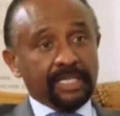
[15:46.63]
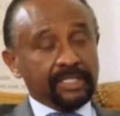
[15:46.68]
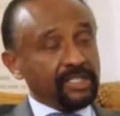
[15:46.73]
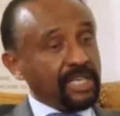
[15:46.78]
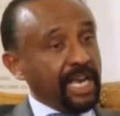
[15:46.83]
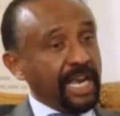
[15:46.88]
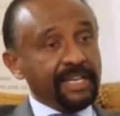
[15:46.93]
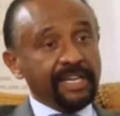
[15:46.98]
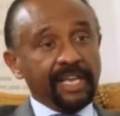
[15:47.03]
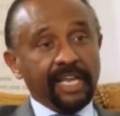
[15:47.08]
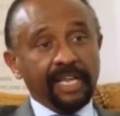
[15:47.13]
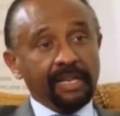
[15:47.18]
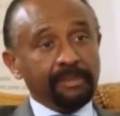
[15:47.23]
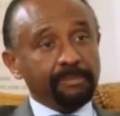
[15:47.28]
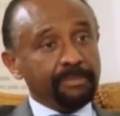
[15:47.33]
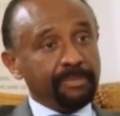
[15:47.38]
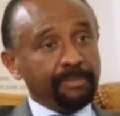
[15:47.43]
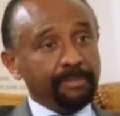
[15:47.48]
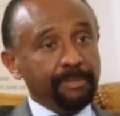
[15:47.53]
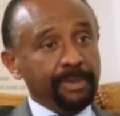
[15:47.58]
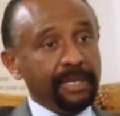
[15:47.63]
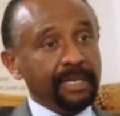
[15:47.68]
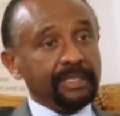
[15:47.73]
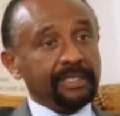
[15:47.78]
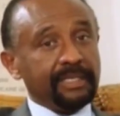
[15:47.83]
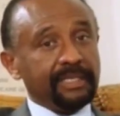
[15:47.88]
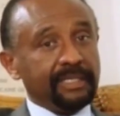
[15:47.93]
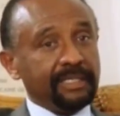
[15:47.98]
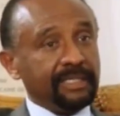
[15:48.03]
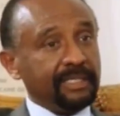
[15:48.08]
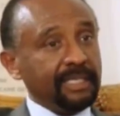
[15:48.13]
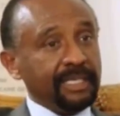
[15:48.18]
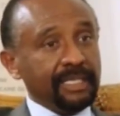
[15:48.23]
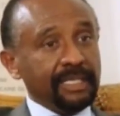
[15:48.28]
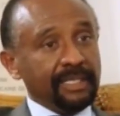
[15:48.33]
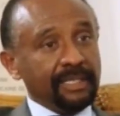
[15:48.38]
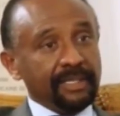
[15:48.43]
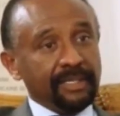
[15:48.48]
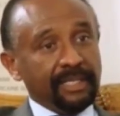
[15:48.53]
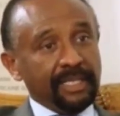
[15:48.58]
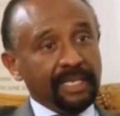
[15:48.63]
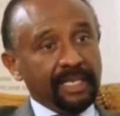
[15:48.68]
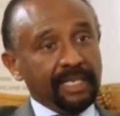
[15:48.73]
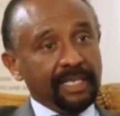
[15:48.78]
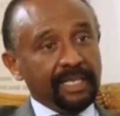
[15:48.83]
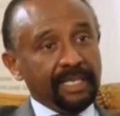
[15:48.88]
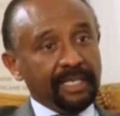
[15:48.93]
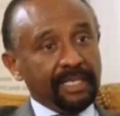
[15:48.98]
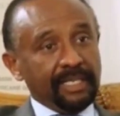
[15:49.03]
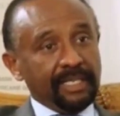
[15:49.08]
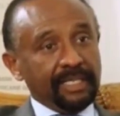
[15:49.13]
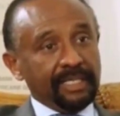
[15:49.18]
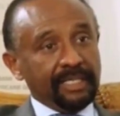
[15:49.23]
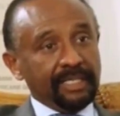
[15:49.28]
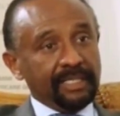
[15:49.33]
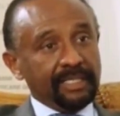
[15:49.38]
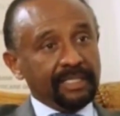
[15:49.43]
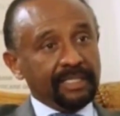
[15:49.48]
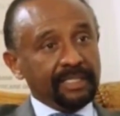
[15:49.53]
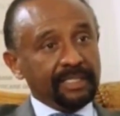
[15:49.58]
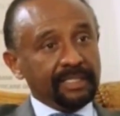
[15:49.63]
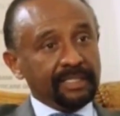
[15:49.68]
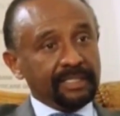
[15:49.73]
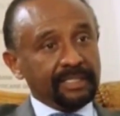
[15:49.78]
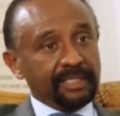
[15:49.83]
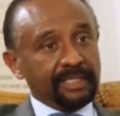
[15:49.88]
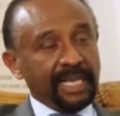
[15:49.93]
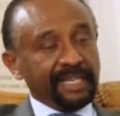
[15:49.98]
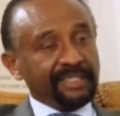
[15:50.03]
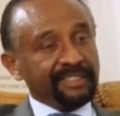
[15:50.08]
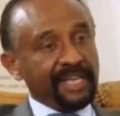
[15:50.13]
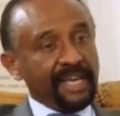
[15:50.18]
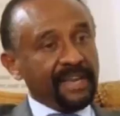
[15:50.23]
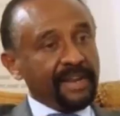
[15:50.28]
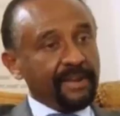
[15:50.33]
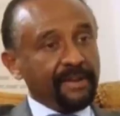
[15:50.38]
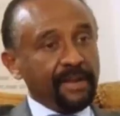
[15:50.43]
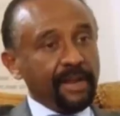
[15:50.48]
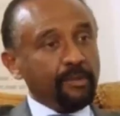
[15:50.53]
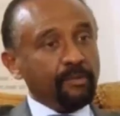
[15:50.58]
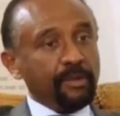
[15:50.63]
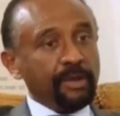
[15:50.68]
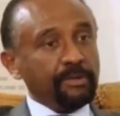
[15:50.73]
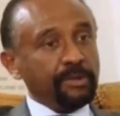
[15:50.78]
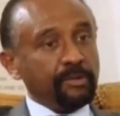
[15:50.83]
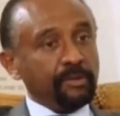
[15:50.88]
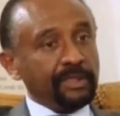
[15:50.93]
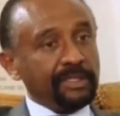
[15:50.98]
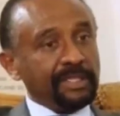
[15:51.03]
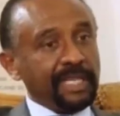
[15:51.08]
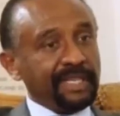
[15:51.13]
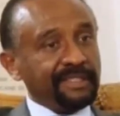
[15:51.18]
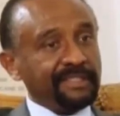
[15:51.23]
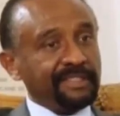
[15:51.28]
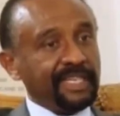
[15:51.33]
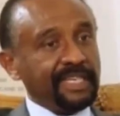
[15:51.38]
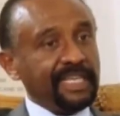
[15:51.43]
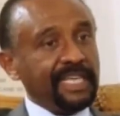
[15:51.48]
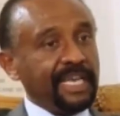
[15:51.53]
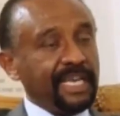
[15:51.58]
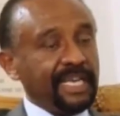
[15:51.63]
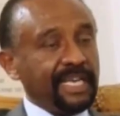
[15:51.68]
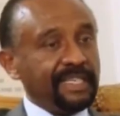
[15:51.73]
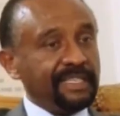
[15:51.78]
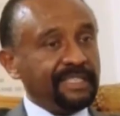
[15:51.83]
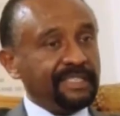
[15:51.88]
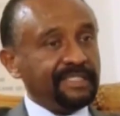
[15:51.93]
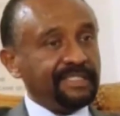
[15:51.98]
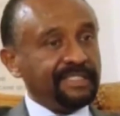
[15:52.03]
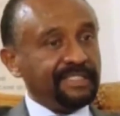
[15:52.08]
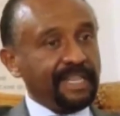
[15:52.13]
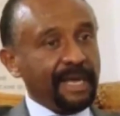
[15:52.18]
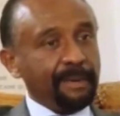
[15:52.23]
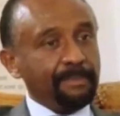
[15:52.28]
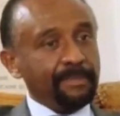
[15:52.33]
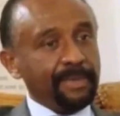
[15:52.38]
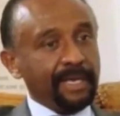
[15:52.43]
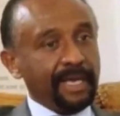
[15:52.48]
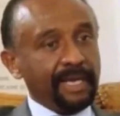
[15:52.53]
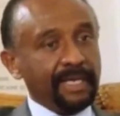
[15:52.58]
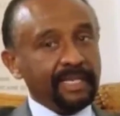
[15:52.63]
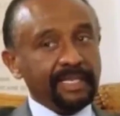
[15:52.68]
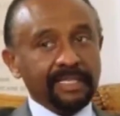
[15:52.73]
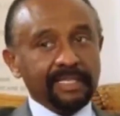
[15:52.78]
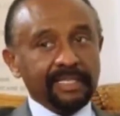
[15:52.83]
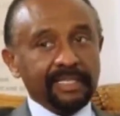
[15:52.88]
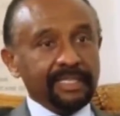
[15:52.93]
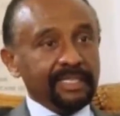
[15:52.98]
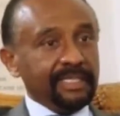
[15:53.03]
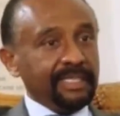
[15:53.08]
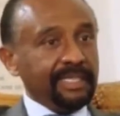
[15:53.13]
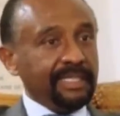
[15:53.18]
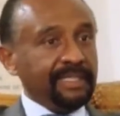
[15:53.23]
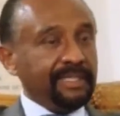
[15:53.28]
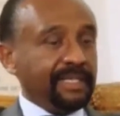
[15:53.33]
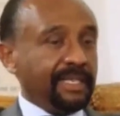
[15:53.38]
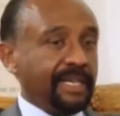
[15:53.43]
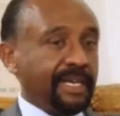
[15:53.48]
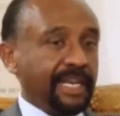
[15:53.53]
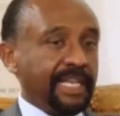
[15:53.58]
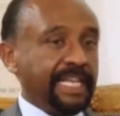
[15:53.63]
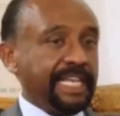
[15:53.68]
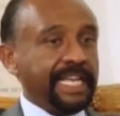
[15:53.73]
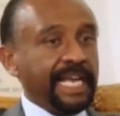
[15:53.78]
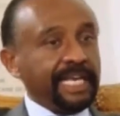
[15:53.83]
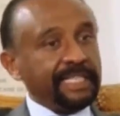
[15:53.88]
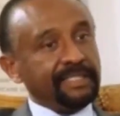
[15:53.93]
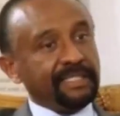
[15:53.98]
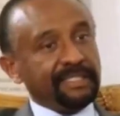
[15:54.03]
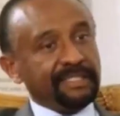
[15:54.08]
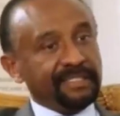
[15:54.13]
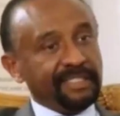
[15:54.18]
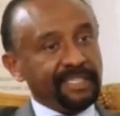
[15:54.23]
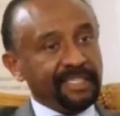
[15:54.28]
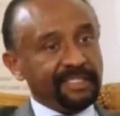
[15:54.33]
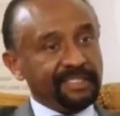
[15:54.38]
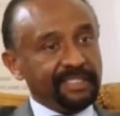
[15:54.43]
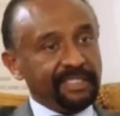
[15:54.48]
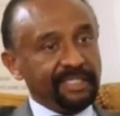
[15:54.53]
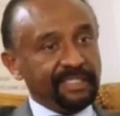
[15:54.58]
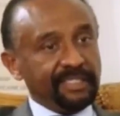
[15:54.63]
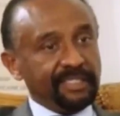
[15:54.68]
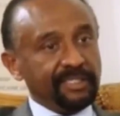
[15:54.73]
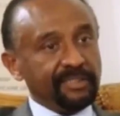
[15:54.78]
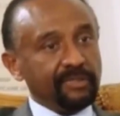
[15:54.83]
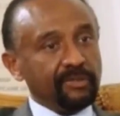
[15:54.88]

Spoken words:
China helped build the Tazara Railway between Tanzania and Zambia in the early 1960s.